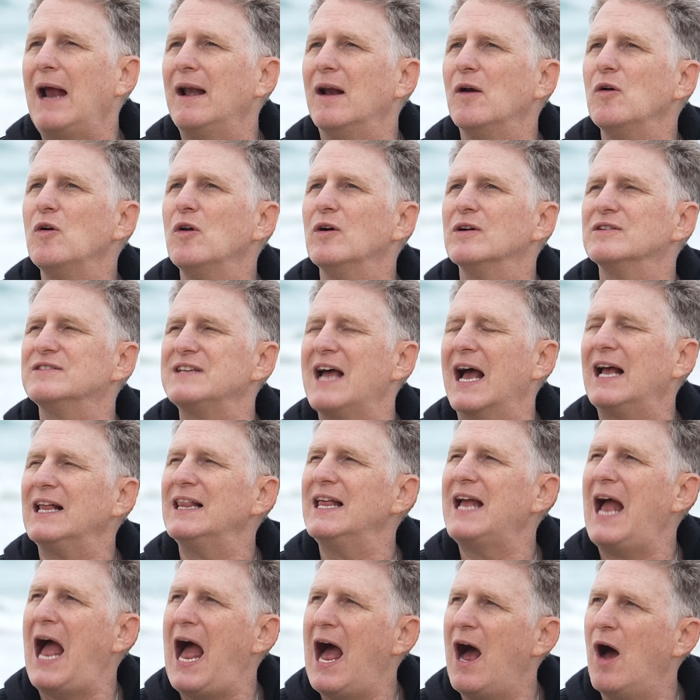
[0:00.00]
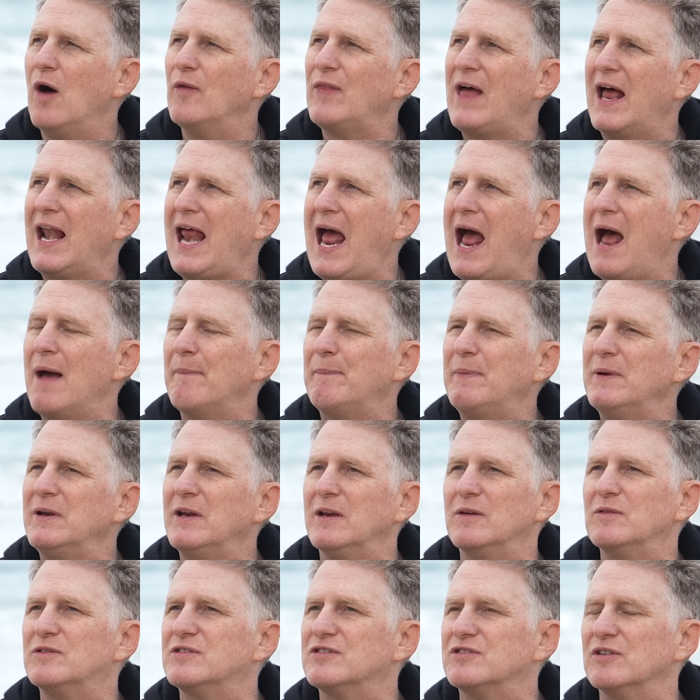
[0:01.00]
I don't know exactly how that happened.
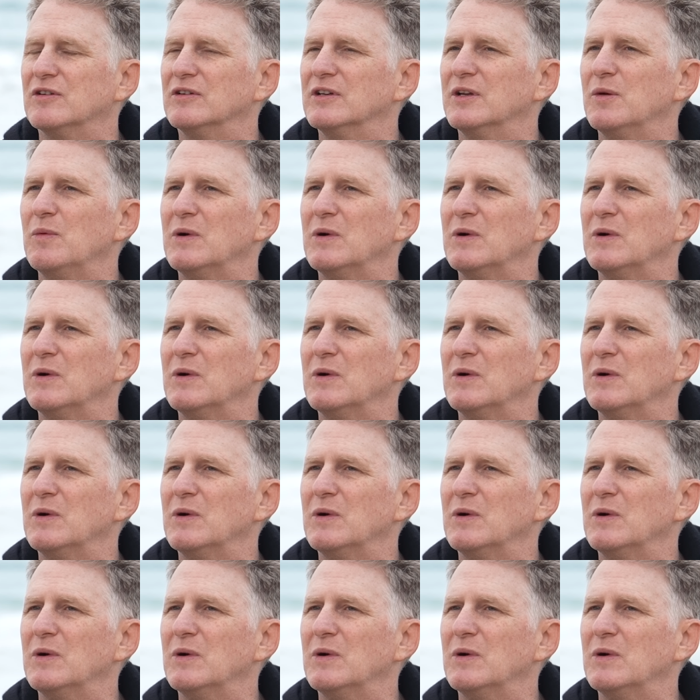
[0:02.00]
It certainly